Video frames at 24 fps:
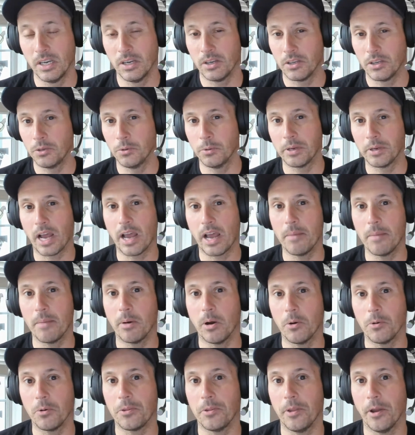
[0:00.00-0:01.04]
You and I
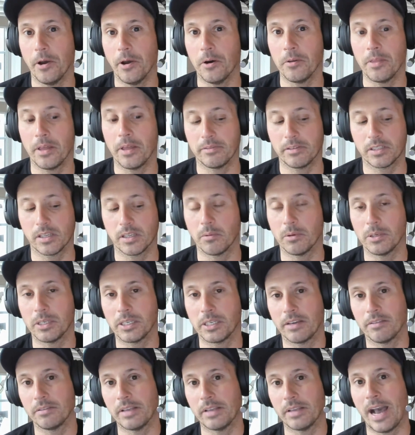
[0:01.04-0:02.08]
both know that if someone
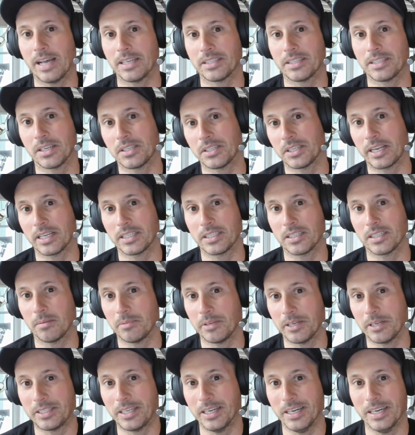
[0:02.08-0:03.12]
asks us to get
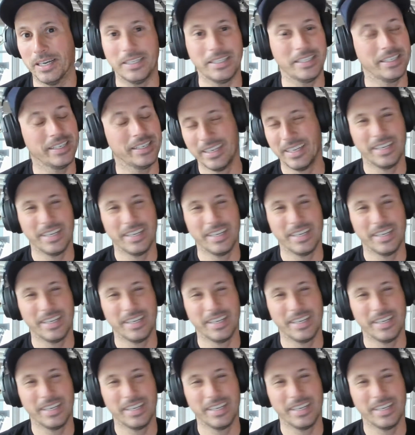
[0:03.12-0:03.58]
something done,